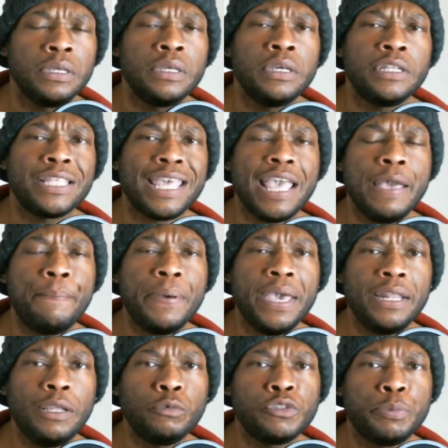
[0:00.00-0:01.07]
The campaign
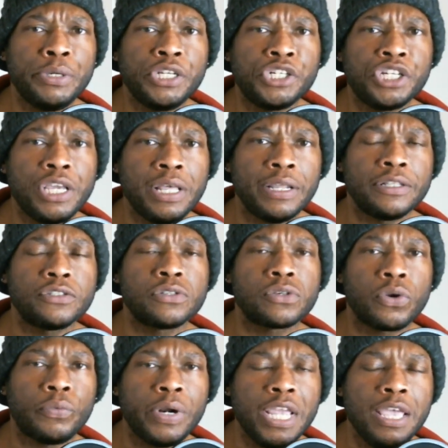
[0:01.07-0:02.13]
that was being cheated
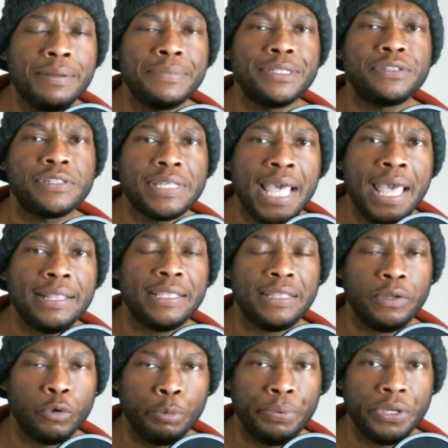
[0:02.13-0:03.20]
screamed and said that they
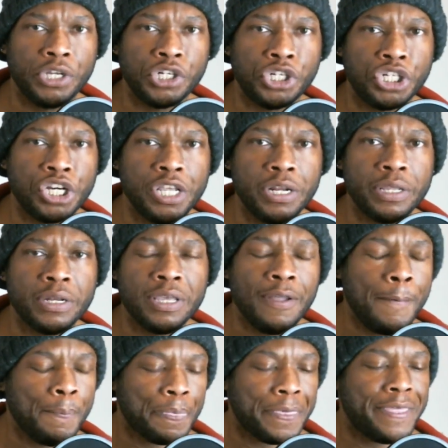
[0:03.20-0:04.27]
were being cheated,
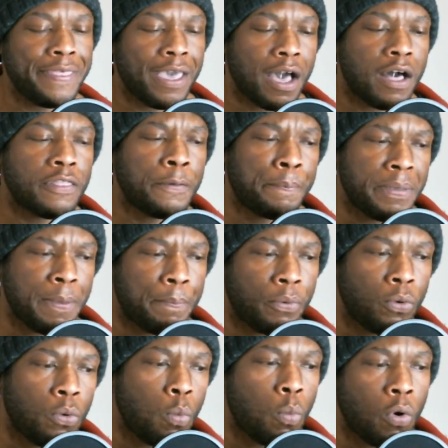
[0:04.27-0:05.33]
and the other people
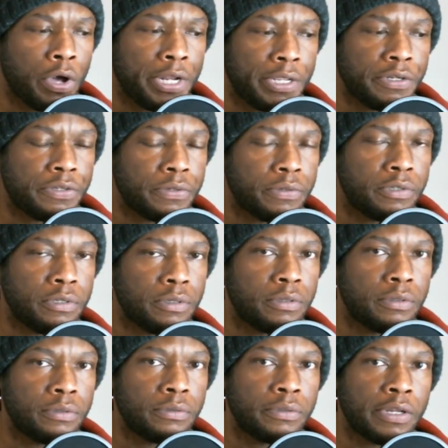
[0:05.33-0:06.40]
who won it
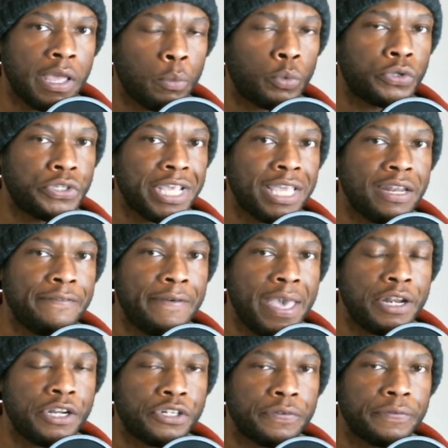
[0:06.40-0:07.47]
and were taking
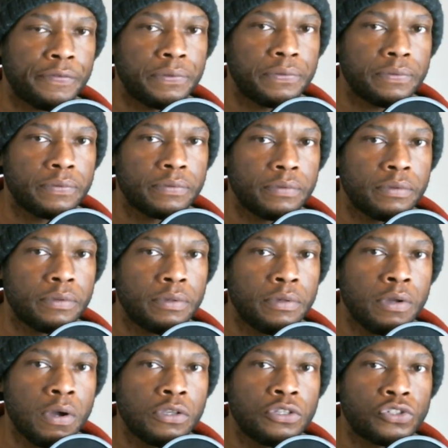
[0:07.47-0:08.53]
advantage of this
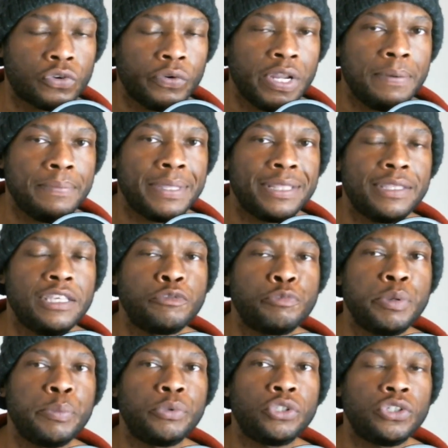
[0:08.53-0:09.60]
screamed that these
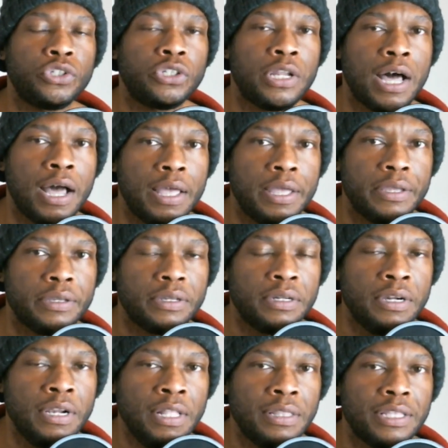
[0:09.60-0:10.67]
people are lying,
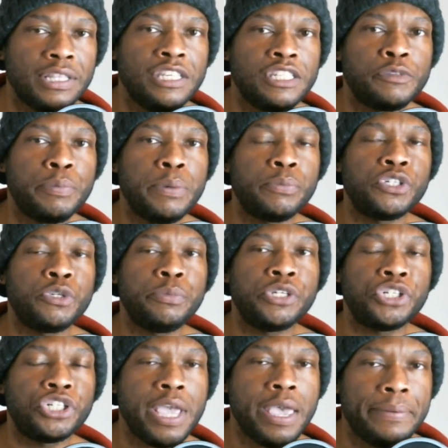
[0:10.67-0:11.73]
that these people should be
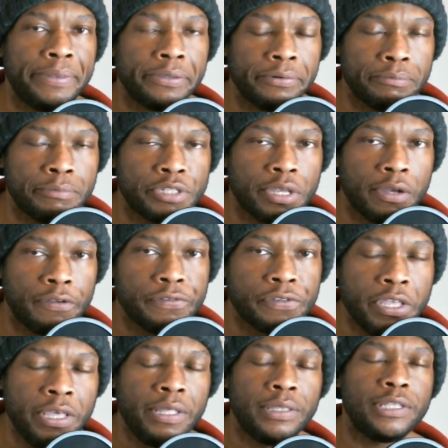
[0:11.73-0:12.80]
ashamed of themselves,
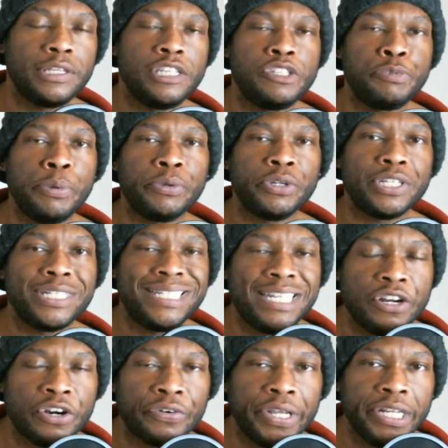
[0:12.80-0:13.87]
that these people are
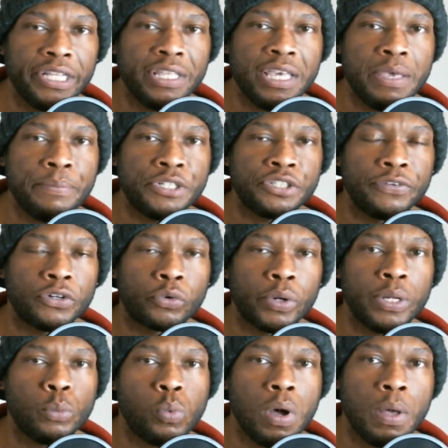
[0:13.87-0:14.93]
denigrating the image of a
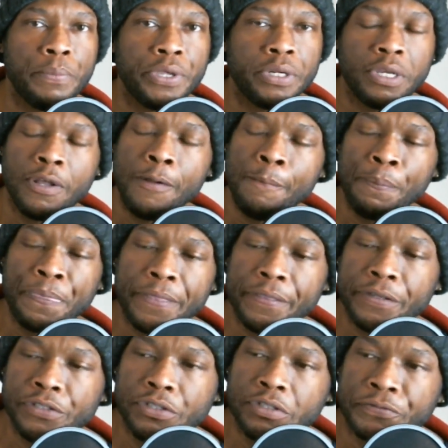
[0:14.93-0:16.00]
great woman, that
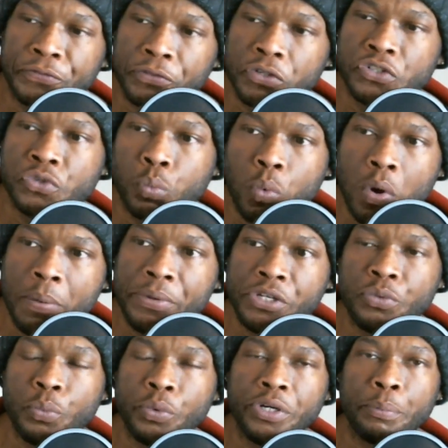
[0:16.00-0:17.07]
this is the first woman
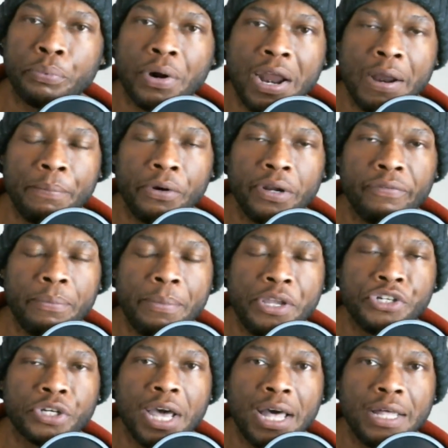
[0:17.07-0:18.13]
to win a primary of a
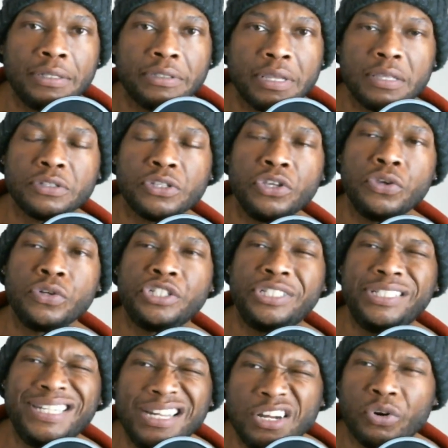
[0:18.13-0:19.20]
major contest, and you're
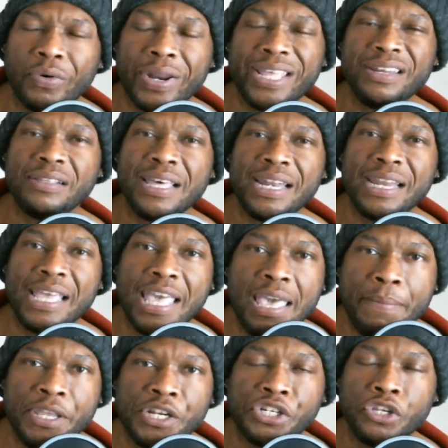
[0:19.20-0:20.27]
denigrating that
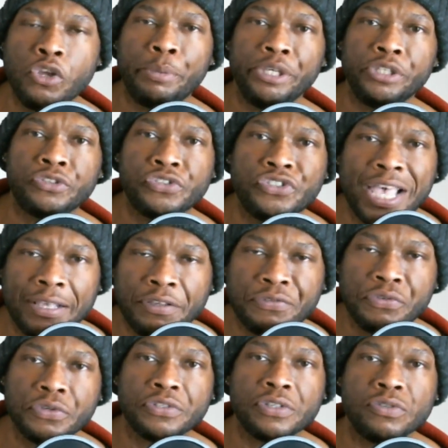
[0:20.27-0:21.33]
image, and you're being
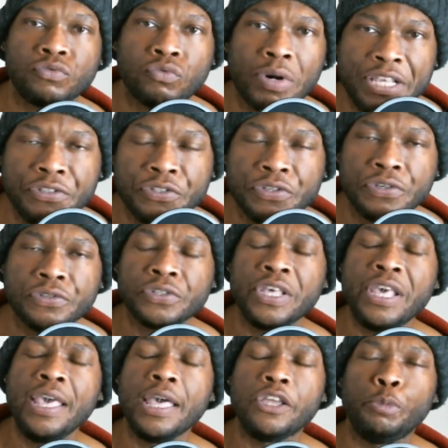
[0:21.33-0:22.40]
sexist and racist,
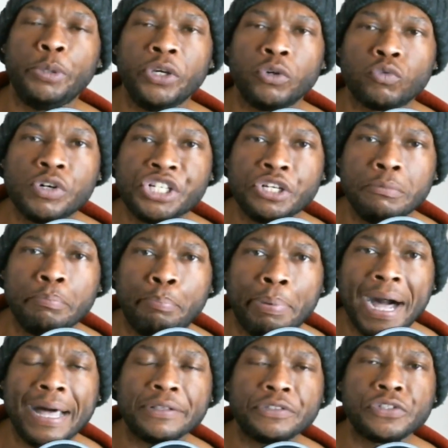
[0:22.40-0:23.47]
and you're being Russian
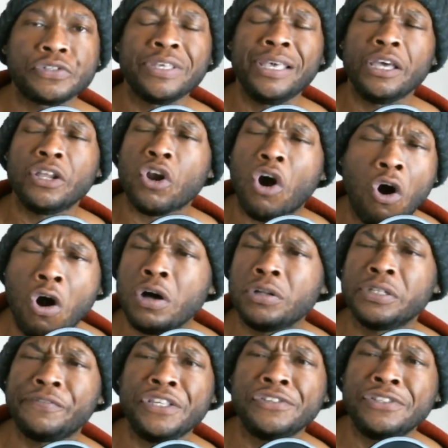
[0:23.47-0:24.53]
bots, and all
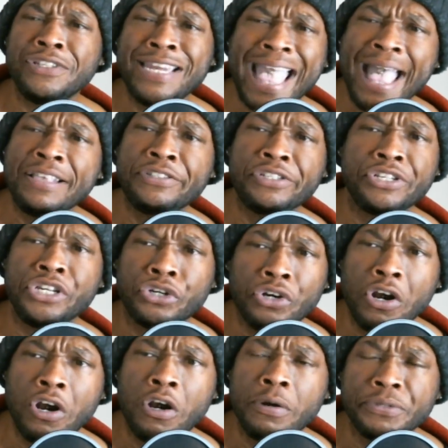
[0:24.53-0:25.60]
of these nasty
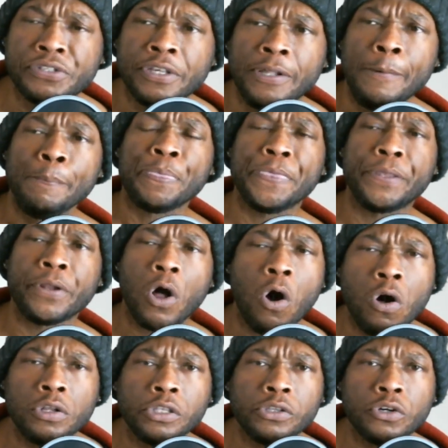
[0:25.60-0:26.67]
terms. And
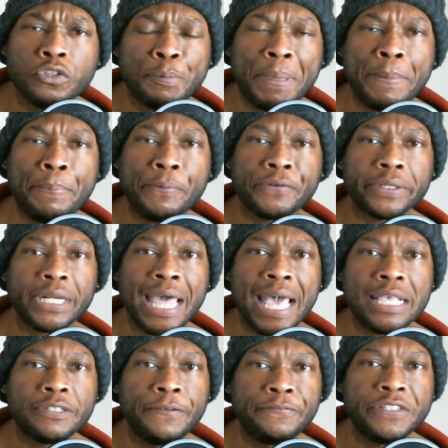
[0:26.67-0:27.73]
all of those people for the
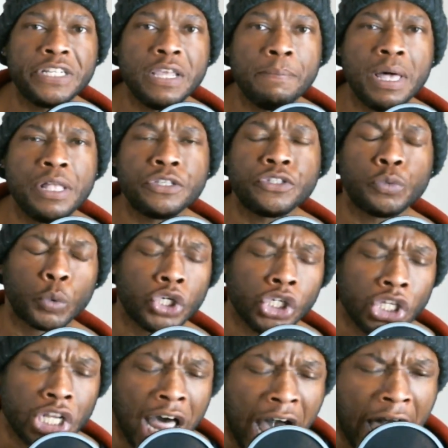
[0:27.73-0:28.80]
last 15 months were
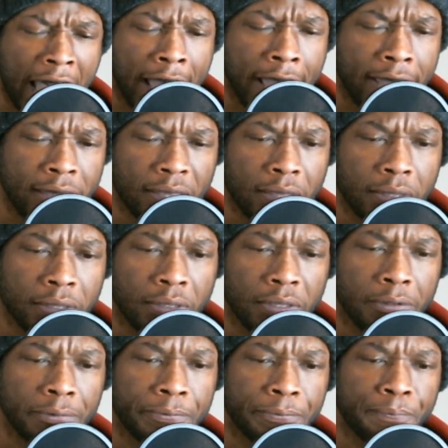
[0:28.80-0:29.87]
lying.
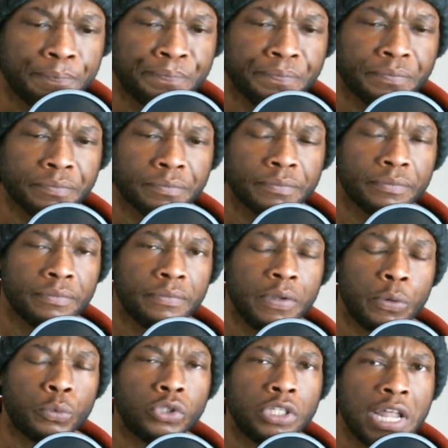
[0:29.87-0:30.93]
They
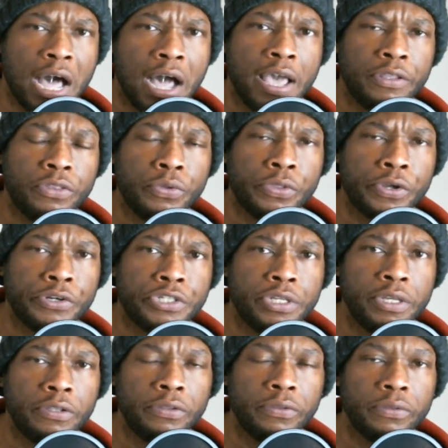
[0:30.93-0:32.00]
were lying through their
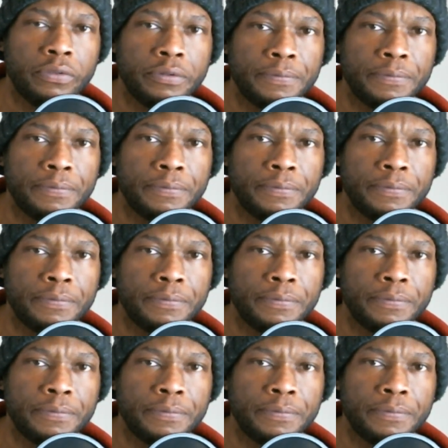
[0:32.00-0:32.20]
teeth.